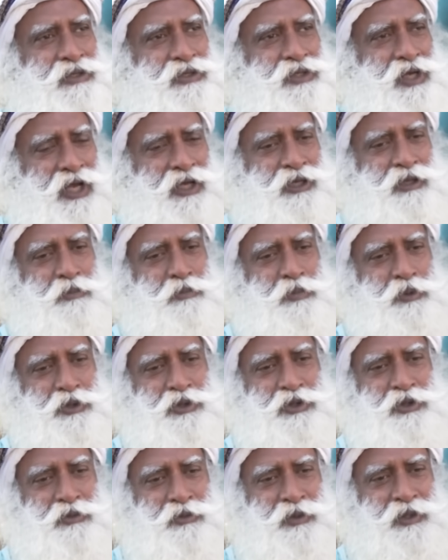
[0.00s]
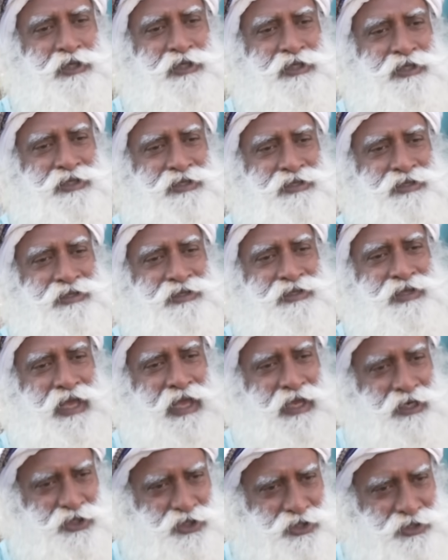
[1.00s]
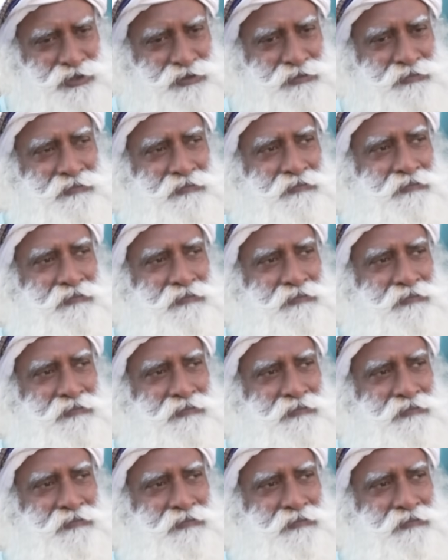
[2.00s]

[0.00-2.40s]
trying to push towards action.